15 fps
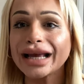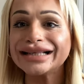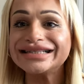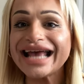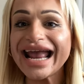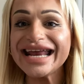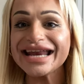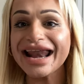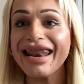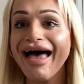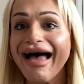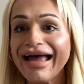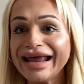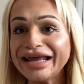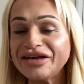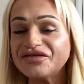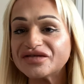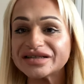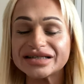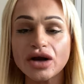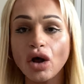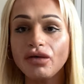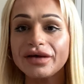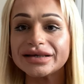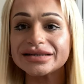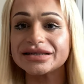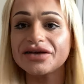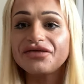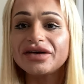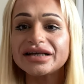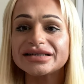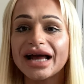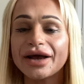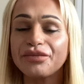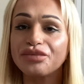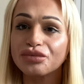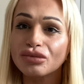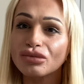Dana lives and all this stuff. And it's like,